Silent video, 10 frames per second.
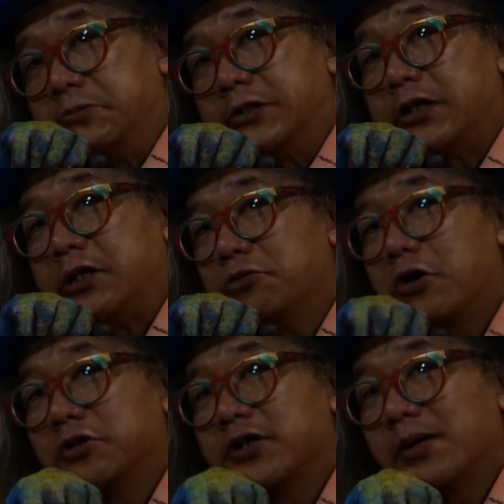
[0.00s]
Is that a new
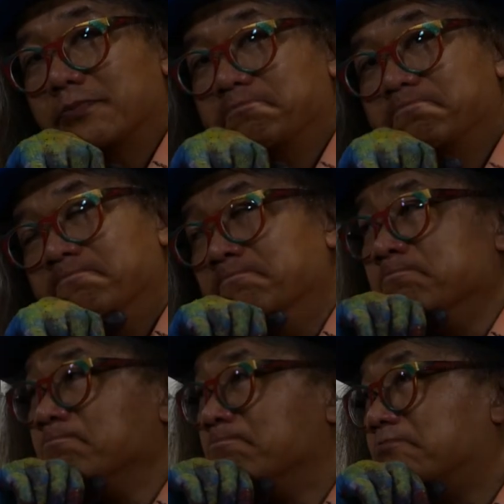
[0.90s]
concept?
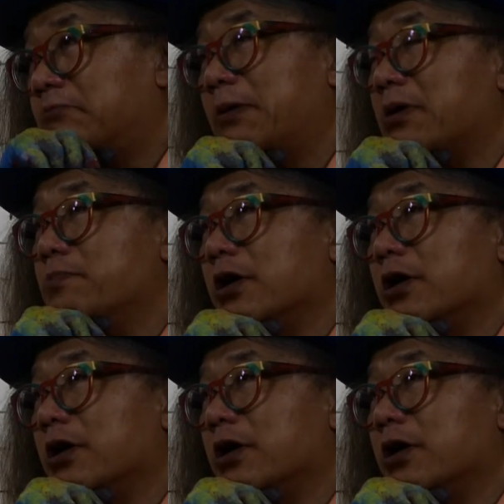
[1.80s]
That might